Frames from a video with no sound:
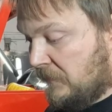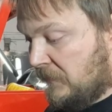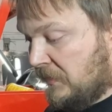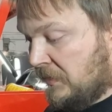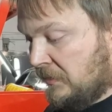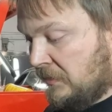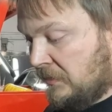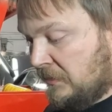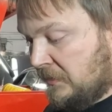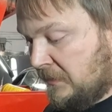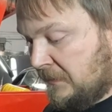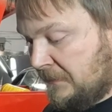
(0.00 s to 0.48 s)

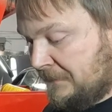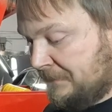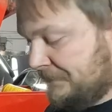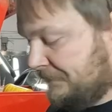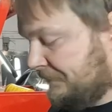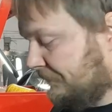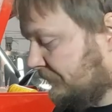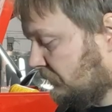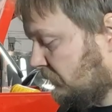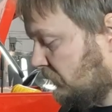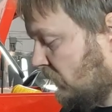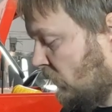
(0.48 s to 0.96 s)
the
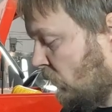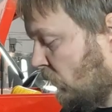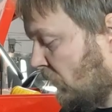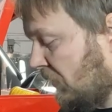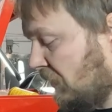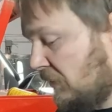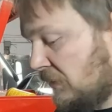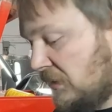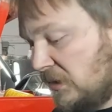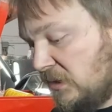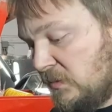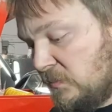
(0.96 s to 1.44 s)
the
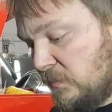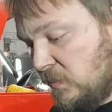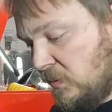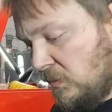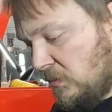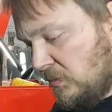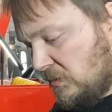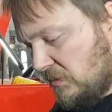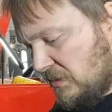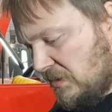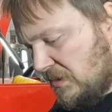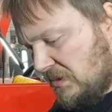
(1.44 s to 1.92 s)
wired in
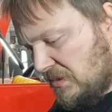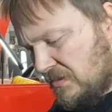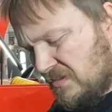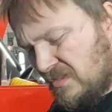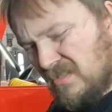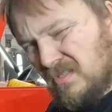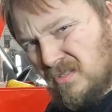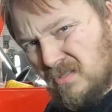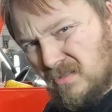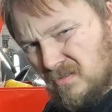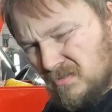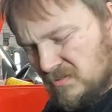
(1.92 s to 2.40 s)
ports,
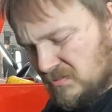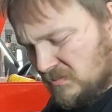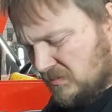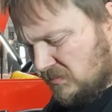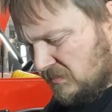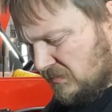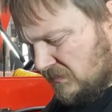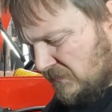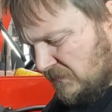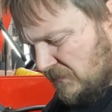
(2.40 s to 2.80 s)
you know,